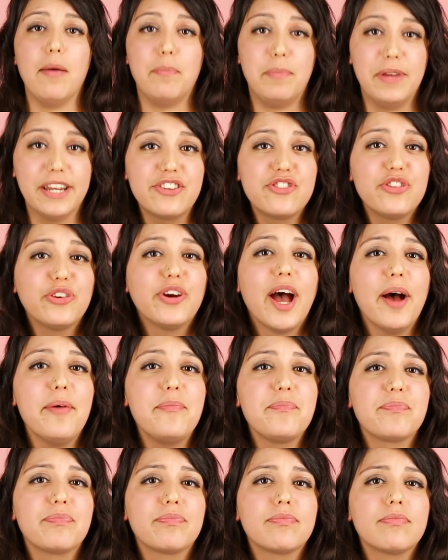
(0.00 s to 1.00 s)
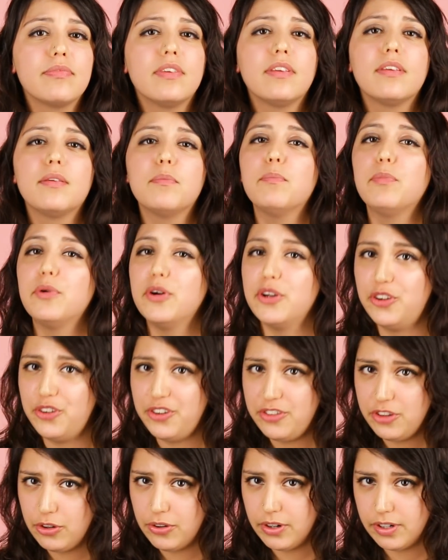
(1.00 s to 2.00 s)
I picked her up, put her
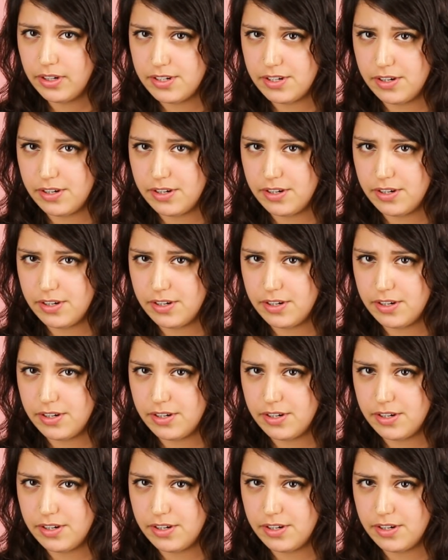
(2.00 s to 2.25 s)
in the critter